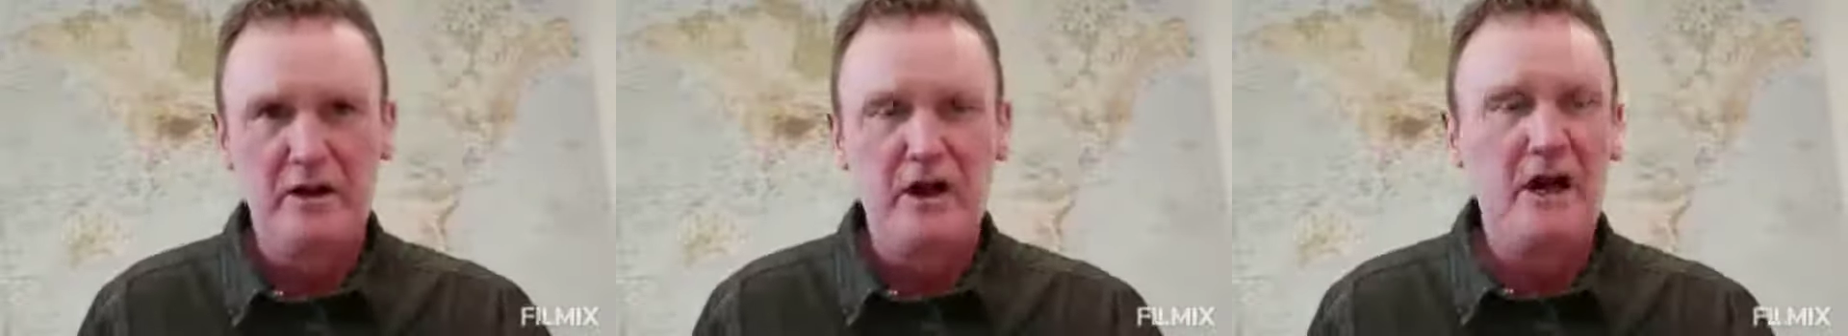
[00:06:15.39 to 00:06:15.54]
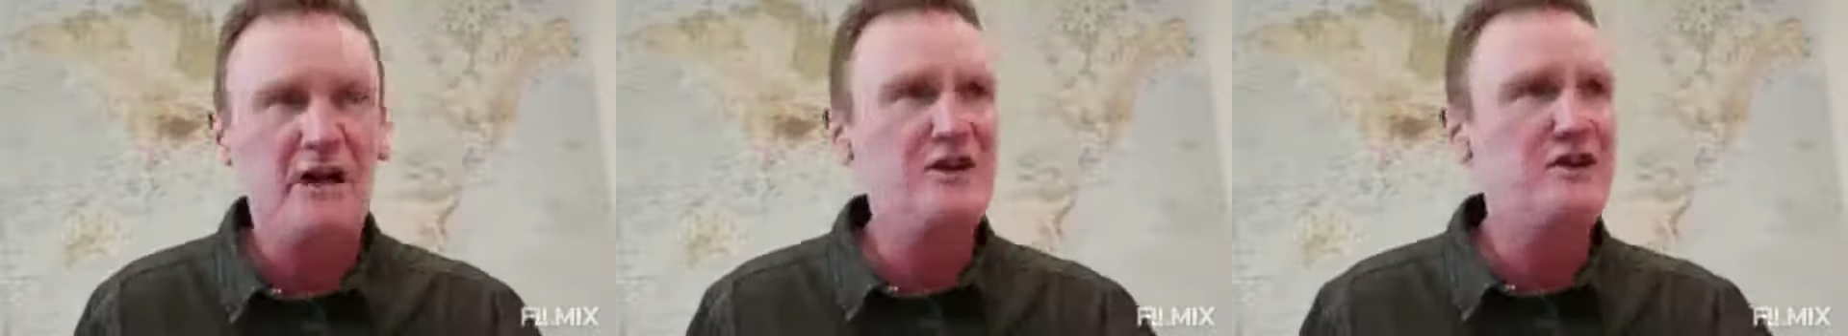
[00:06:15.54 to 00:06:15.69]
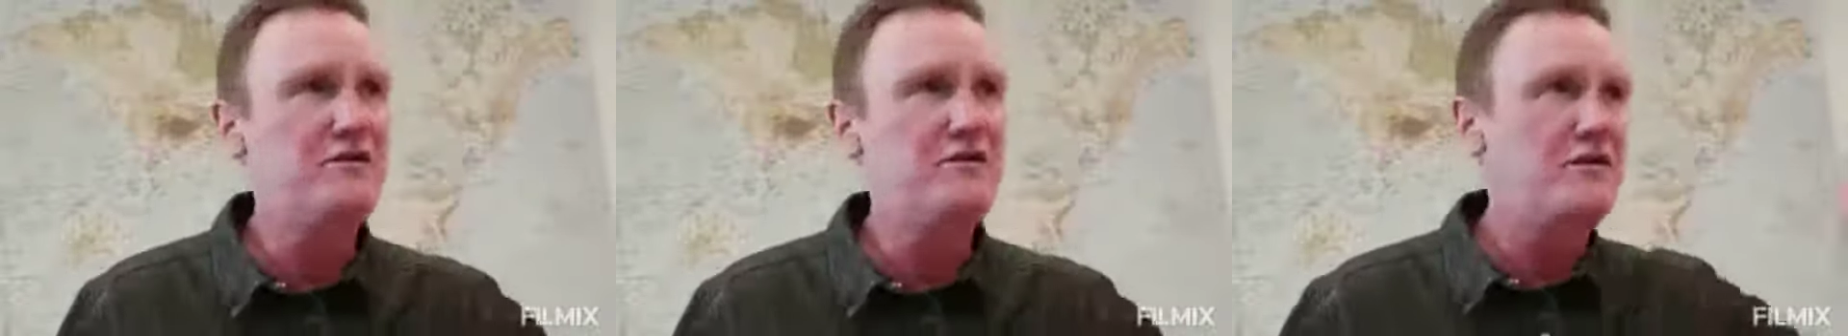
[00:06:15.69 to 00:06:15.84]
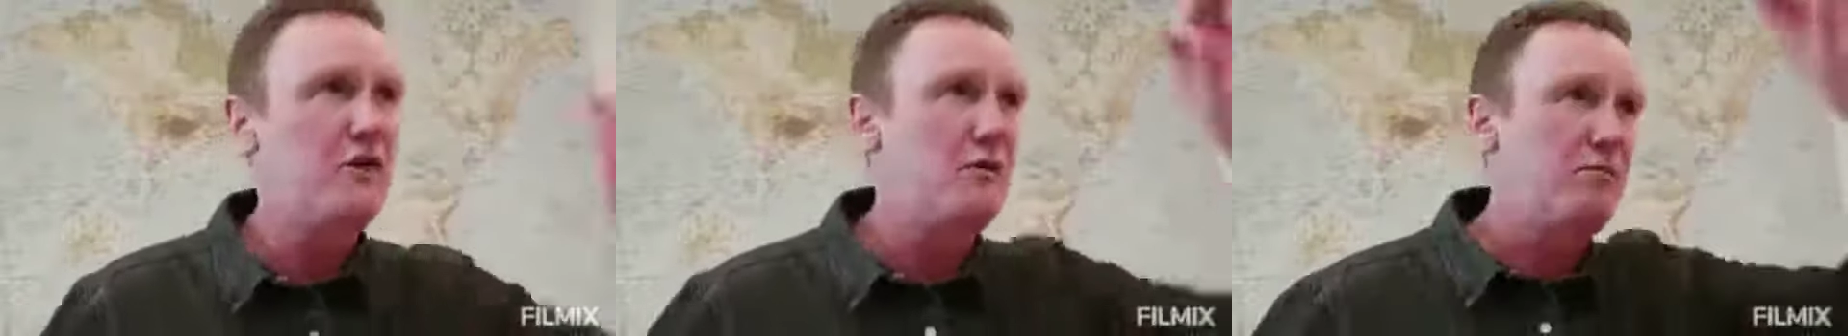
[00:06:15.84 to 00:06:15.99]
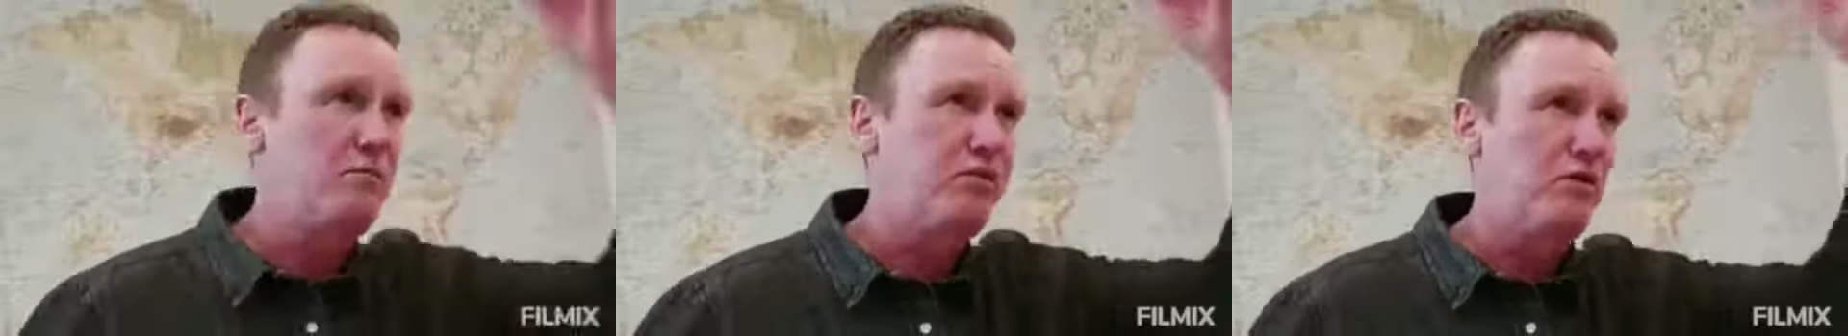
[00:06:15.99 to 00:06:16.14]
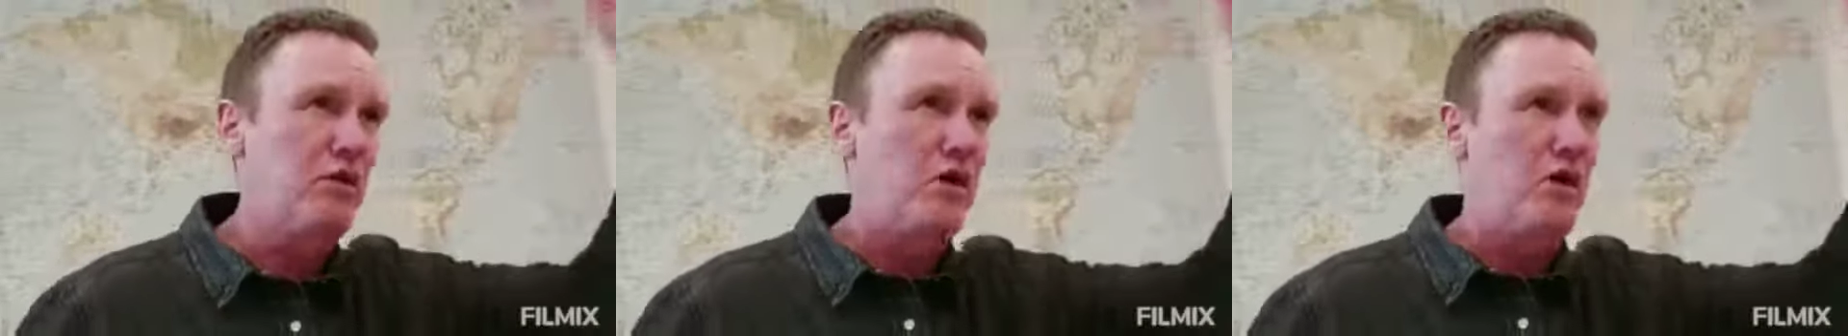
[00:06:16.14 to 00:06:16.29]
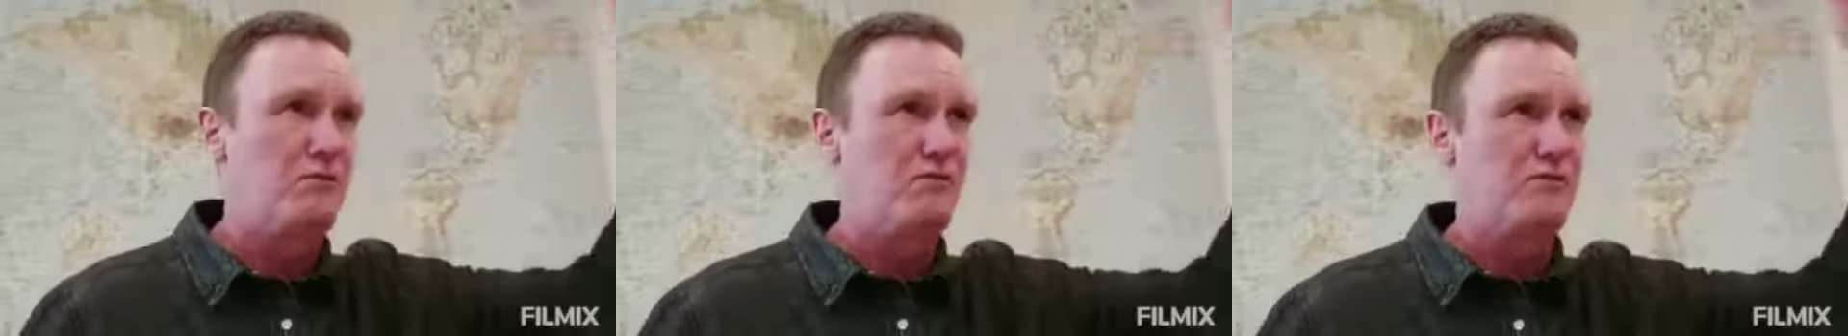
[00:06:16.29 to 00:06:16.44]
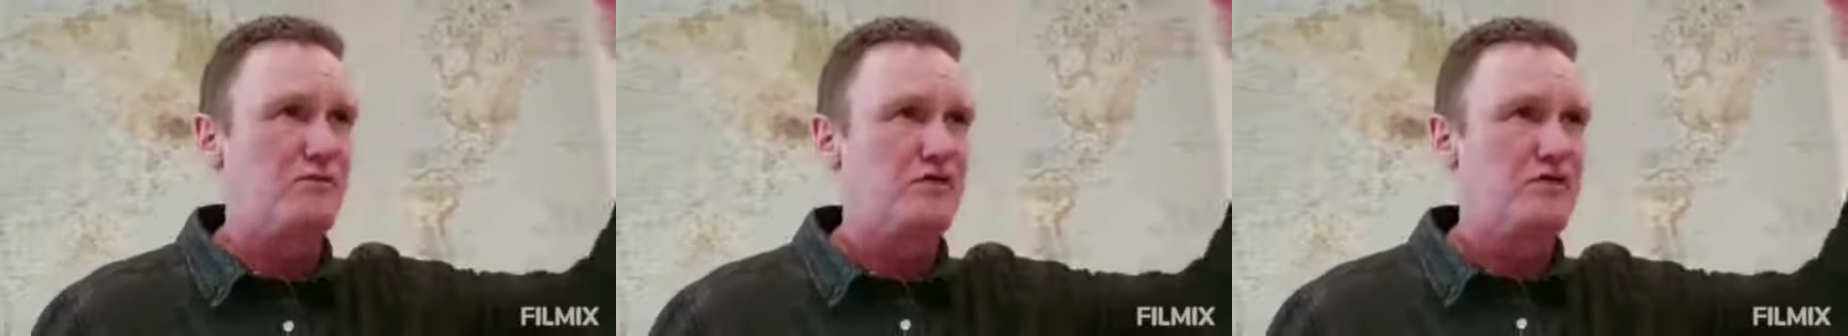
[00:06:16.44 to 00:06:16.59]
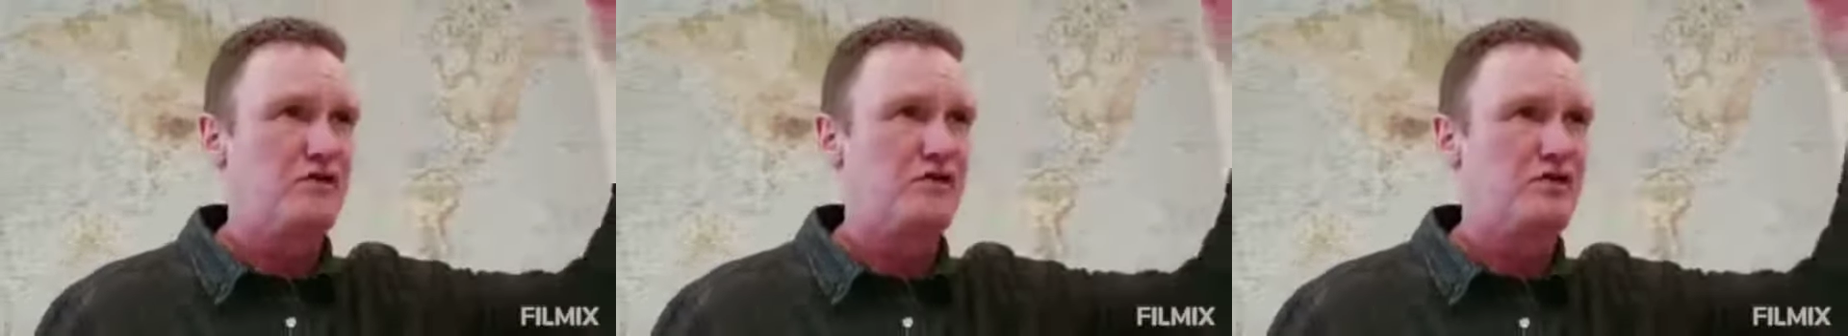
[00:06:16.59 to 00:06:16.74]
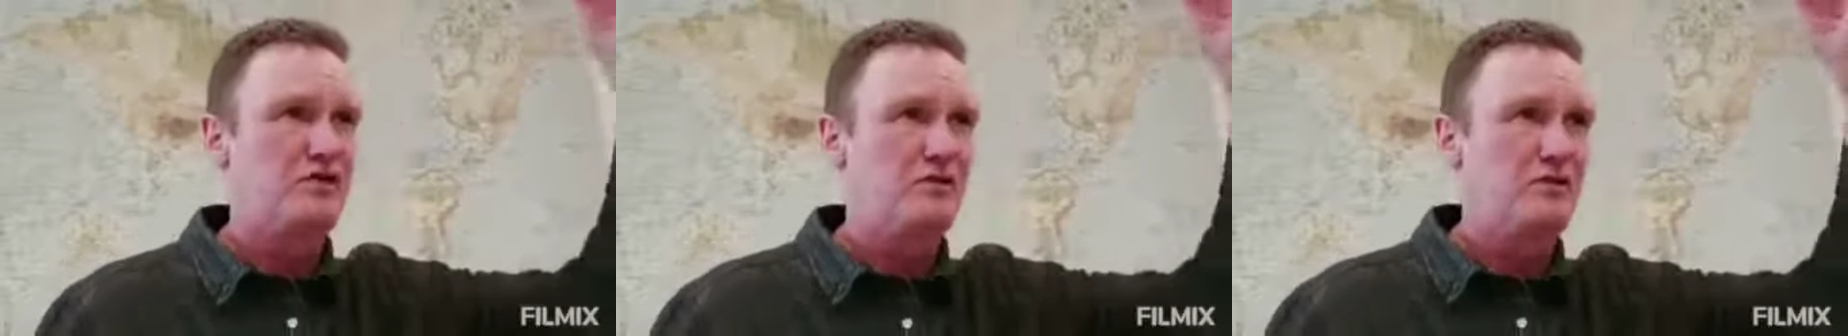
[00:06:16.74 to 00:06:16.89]
And you've got
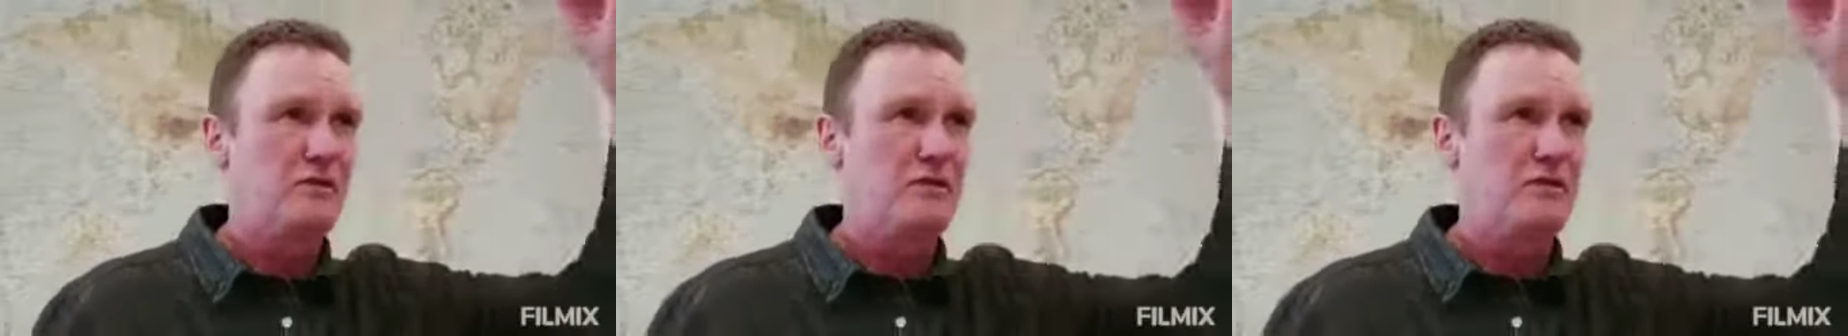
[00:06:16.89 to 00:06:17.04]
prompts,